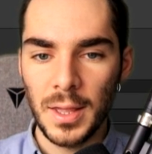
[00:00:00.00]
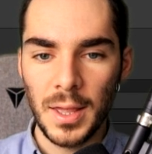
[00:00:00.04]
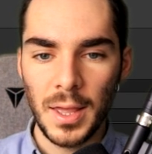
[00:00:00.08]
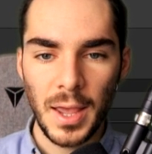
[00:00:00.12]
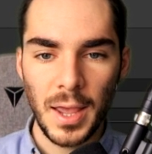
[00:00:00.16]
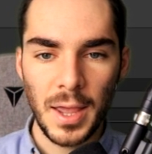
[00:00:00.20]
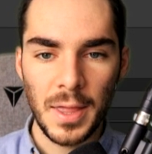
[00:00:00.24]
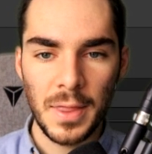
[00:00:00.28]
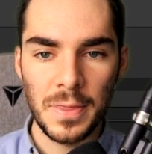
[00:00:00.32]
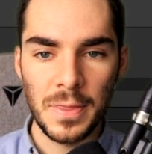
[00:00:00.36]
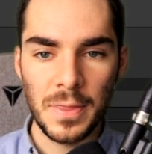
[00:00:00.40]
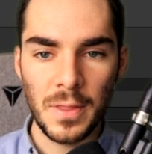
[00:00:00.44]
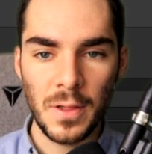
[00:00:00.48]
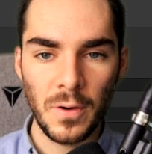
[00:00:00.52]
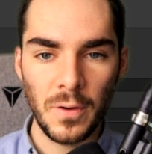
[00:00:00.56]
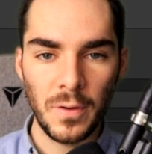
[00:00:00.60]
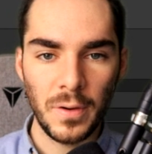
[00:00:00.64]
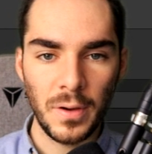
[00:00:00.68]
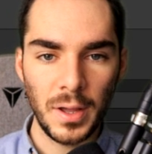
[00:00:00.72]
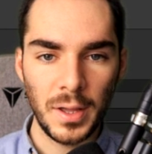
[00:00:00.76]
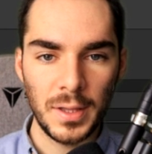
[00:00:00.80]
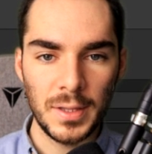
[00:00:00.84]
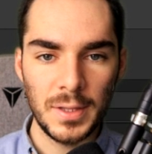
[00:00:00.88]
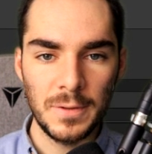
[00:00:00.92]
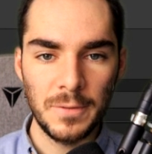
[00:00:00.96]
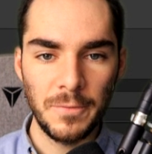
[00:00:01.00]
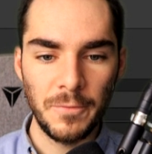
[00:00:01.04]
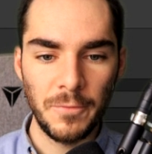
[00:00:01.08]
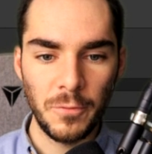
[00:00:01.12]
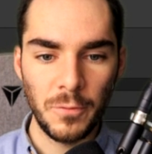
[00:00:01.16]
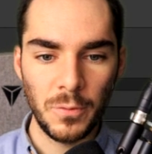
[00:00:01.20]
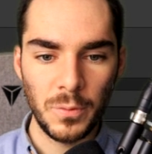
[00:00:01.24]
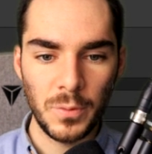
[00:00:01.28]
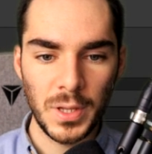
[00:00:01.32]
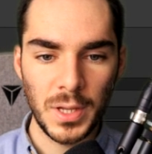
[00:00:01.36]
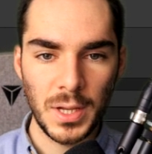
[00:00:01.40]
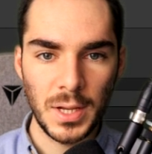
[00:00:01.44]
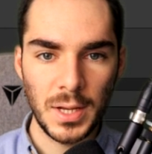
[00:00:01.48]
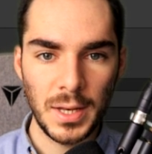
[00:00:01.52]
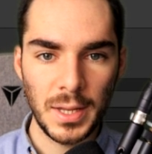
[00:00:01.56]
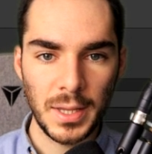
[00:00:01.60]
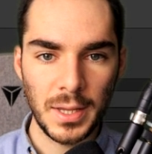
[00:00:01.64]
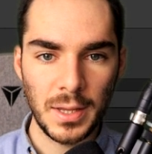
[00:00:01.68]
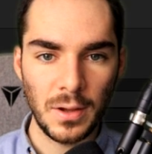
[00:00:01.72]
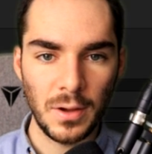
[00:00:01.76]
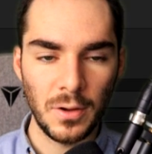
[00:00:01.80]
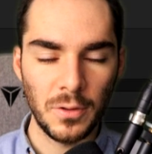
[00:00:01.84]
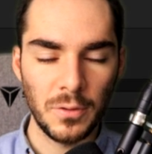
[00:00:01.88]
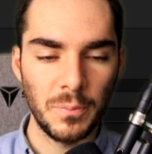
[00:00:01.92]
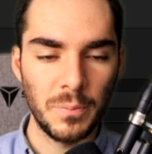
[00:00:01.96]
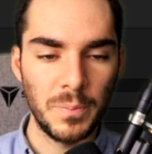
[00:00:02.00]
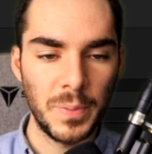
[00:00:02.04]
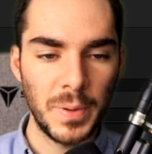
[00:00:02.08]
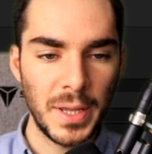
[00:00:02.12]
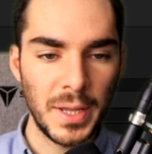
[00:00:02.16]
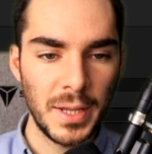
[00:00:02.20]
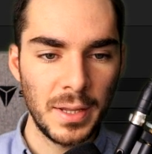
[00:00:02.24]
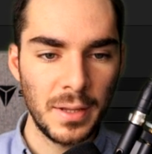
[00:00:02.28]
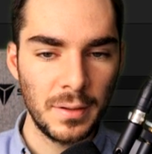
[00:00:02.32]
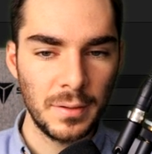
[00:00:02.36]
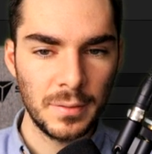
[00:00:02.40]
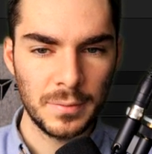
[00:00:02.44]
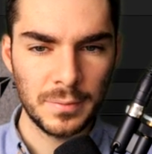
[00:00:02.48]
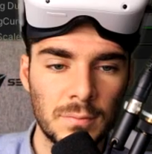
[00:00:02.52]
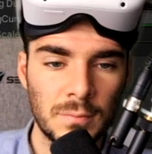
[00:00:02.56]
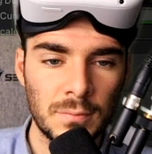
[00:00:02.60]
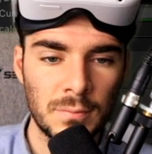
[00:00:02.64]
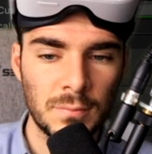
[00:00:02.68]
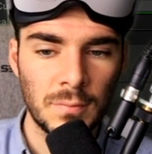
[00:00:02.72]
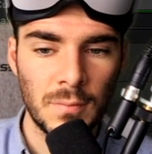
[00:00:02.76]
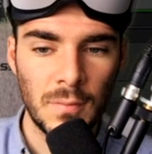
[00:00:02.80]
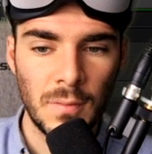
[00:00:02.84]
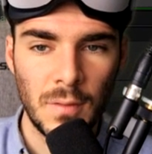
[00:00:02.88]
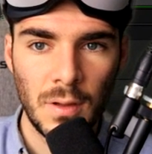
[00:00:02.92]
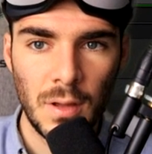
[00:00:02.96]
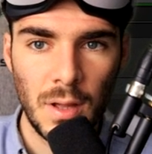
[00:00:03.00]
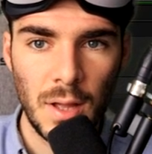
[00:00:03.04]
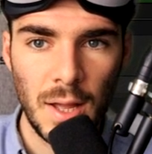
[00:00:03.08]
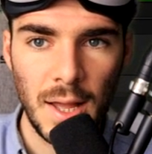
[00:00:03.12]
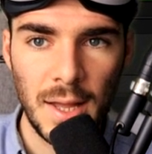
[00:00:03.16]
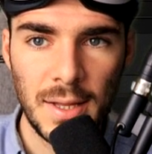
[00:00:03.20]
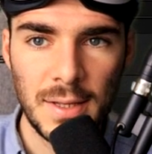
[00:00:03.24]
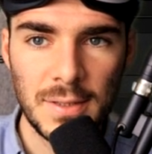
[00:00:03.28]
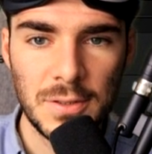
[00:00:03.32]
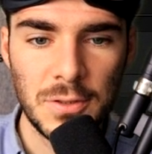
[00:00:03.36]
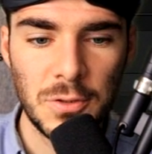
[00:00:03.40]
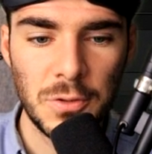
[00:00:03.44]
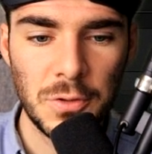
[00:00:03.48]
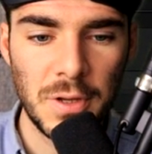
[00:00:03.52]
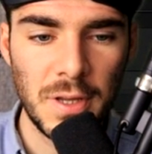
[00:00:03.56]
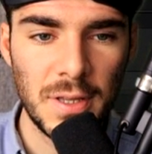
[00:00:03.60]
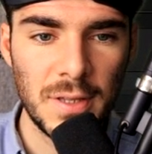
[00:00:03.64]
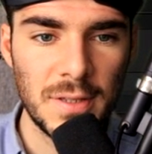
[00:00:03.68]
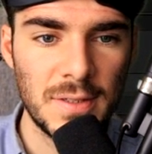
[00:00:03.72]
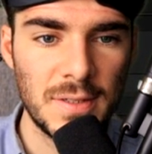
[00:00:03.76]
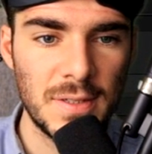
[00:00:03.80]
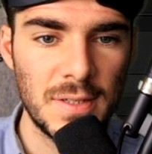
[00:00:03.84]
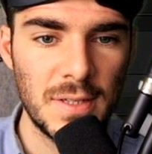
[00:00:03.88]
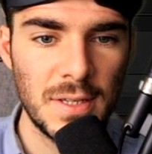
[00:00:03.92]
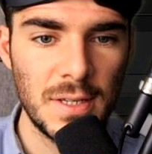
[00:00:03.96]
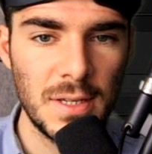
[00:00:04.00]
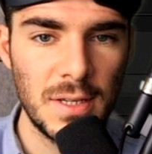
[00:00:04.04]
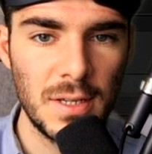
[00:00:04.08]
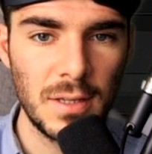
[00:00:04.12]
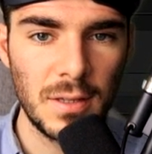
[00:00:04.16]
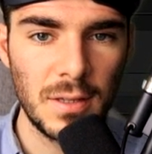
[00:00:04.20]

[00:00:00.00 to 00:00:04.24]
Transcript: And now if we click on play, as you can see,